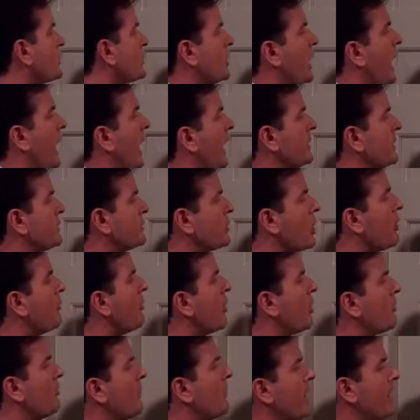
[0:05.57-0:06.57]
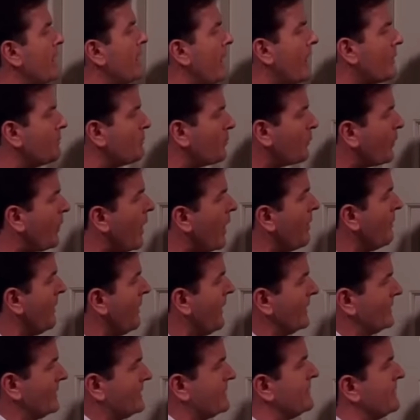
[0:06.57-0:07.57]
change. No more meat. I
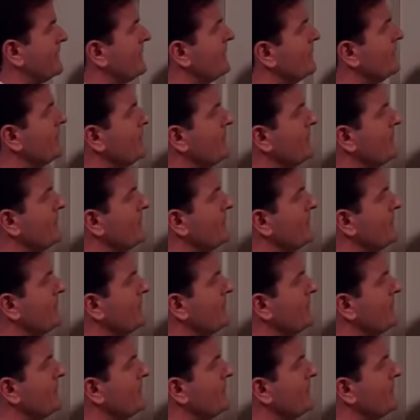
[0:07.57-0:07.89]
promise.